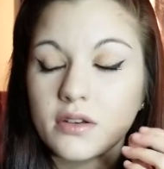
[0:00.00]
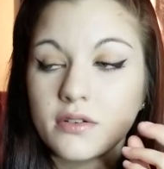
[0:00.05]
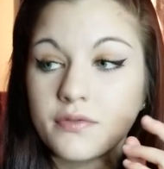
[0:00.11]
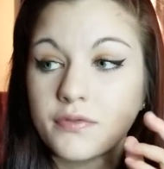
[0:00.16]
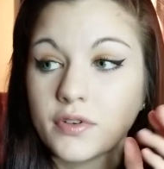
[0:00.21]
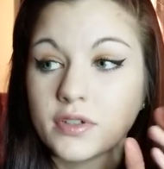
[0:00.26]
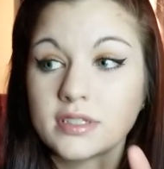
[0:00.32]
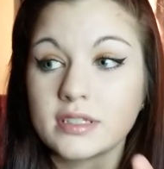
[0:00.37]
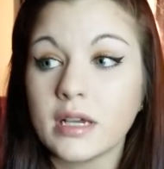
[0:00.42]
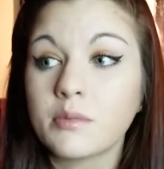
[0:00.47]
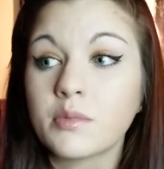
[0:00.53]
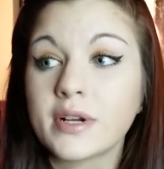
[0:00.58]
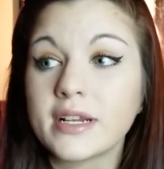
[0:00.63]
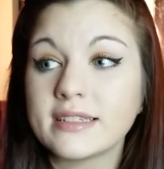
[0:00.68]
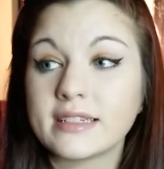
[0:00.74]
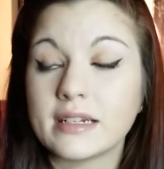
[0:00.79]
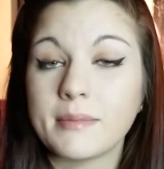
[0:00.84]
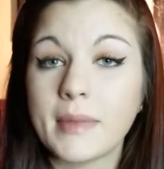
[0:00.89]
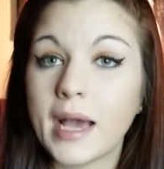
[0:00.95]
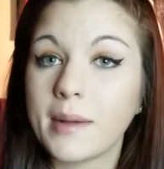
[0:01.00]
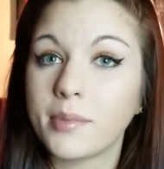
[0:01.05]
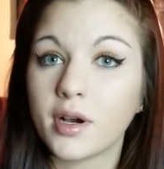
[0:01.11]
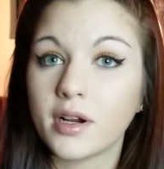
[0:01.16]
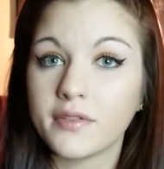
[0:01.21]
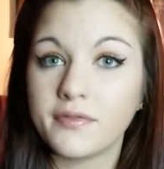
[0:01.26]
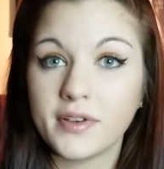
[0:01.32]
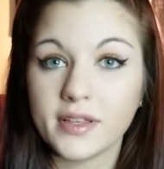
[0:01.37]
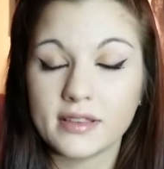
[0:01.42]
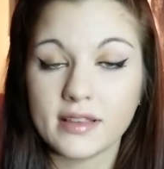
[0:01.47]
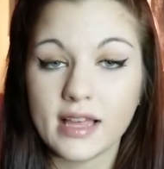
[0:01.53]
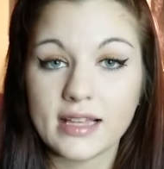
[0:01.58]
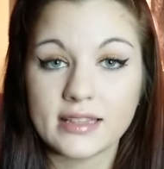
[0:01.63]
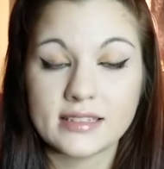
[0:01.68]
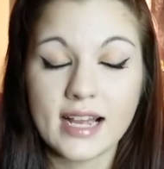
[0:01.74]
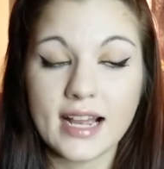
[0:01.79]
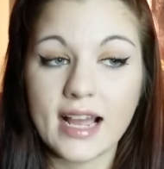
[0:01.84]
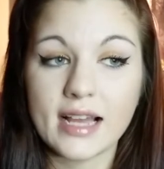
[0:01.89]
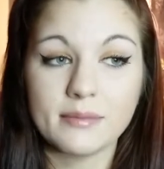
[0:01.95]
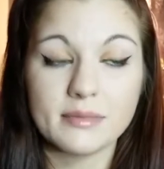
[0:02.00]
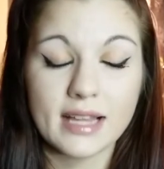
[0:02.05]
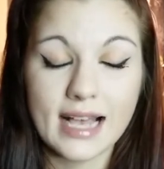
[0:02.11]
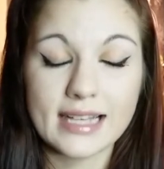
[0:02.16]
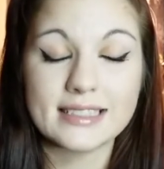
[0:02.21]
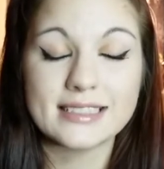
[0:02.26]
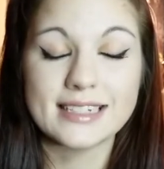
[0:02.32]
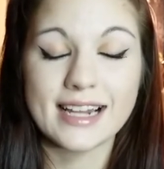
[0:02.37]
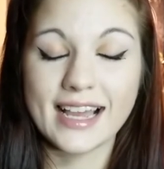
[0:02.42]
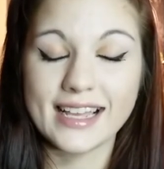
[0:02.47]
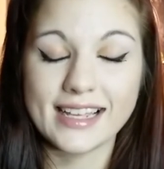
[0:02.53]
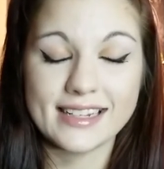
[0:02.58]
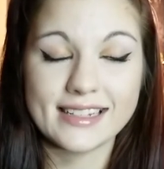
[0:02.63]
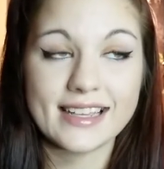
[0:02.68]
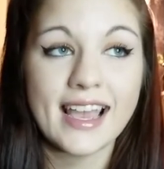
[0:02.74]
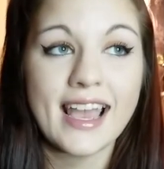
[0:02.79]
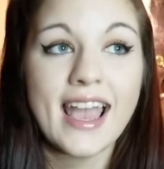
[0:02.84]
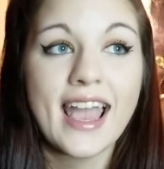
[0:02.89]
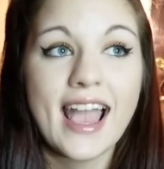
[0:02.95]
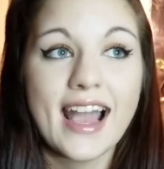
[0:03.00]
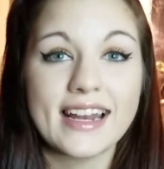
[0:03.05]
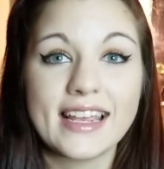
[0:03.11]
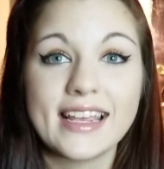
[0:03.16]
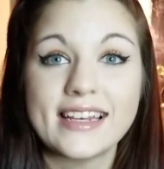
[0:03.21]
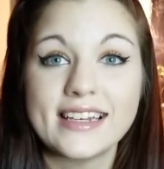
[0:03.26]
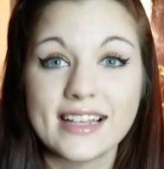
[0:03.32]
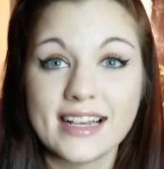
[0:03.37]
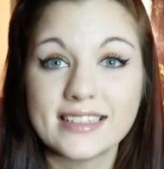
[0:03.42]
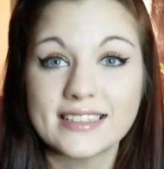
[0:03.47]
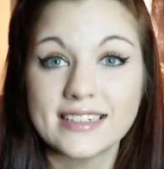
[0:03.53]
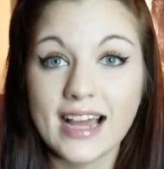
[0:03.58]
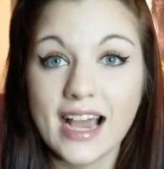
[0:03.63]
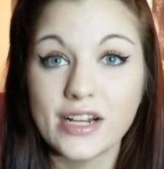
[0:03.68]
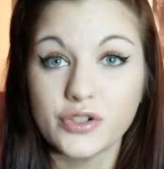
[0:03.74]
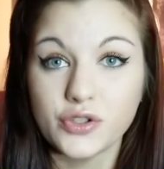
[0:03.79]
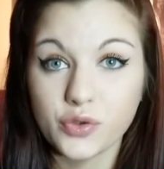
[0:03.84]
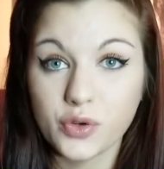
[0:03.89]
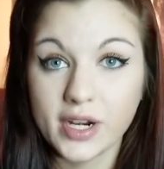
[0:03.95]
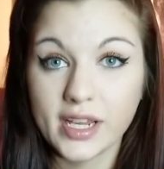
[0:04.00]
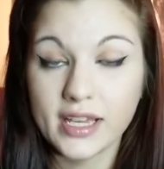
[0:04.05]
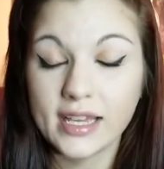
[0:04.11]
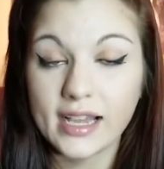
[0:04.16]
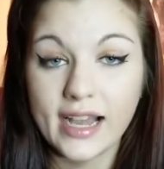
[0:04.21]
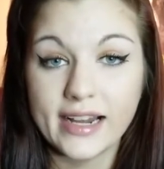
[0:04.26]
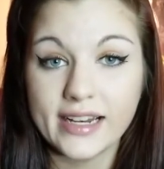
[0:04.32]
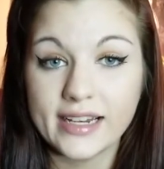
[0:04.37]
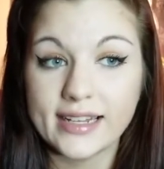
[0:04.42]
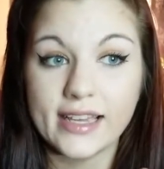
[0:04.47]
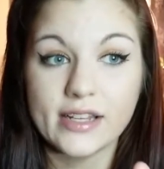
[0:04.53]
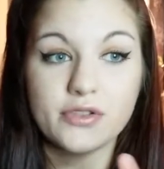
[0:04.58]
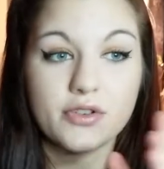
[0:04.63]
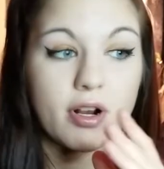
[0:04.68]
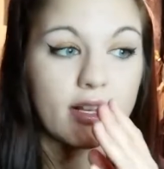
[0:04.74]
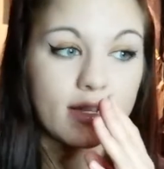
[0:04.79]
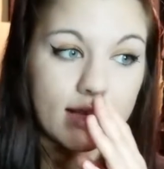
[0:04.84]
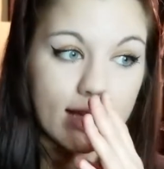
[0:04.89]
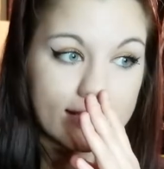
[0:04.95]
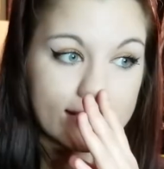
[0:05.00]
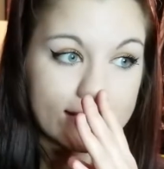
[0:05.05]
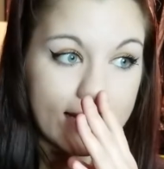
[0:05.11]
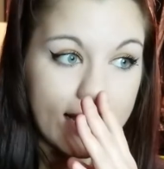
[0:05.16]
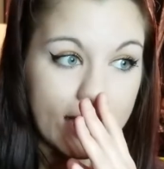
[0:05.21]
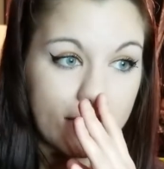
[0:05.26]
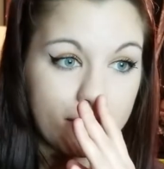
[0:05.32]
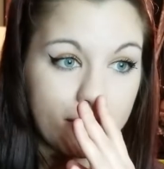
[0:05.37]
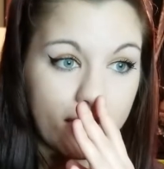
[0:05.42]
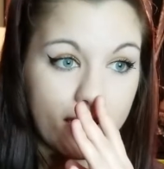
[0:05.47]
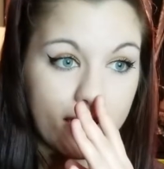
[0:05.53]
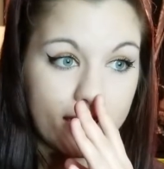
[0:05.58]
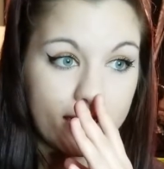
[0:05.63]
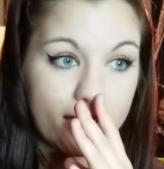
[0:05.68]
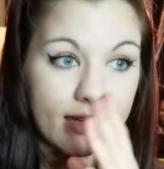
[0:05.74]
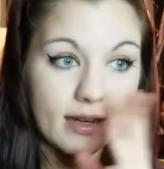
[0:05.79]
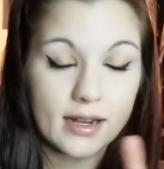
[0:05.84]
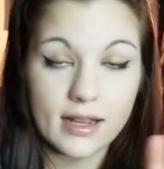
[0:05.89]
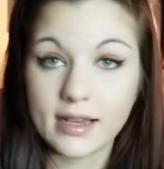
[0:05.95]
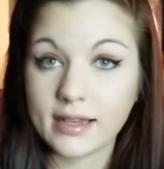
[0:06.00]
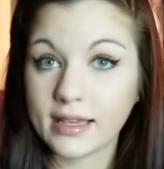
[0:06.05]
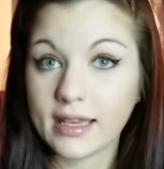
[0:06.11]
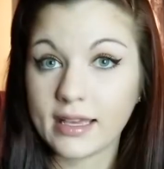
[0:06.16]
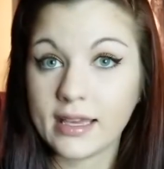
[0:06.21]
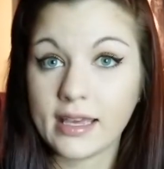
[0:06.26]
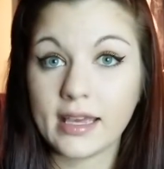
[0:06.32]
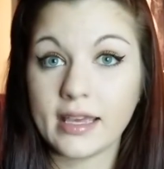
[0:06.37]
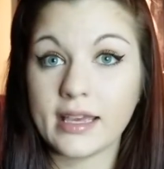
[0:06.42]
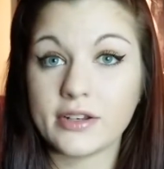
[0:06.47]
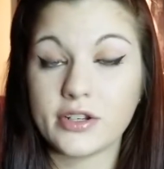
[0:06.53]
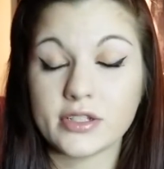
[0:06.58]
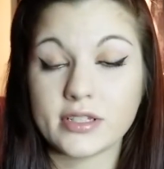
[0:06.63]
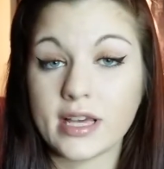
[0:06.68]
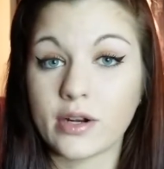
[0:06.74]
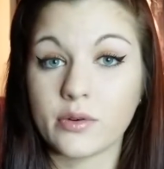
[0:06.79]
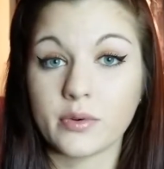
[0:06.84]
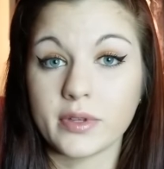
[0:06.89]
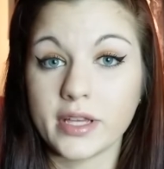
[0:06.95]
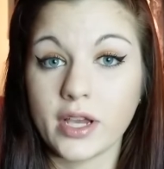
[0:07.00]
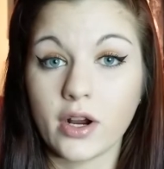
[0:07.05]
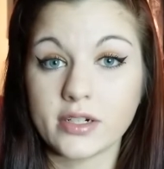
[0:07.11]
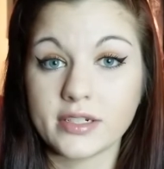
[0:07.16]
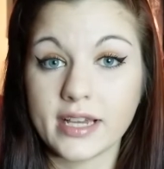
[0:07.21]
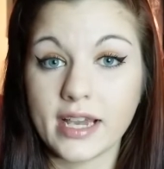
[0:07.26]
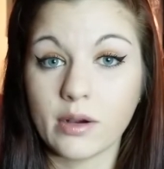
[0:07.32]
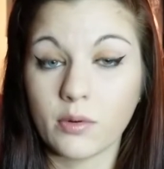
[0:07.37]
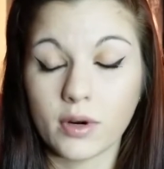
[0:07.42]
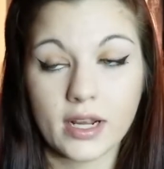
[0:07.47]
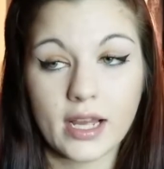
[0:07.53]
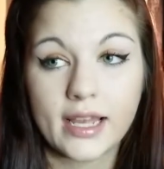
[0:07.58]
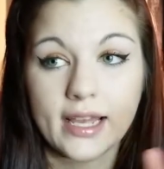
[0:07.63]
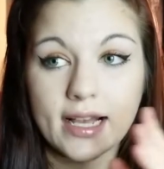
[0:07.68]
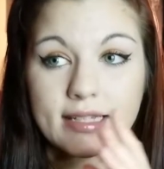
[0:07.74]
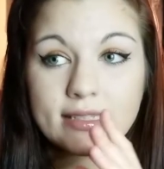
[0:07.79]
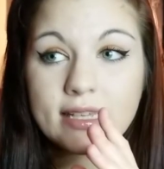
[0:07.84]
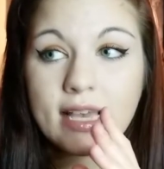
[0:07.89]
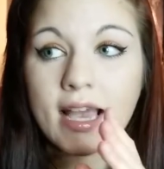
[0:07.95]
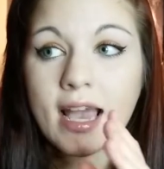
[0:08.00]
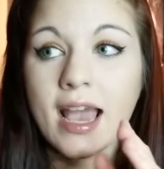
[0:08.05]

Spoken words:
For some reason, Matt bought a fifth last night and he does not drink. I didn't get drunk last night, but he just had a really hard day at work, I guess.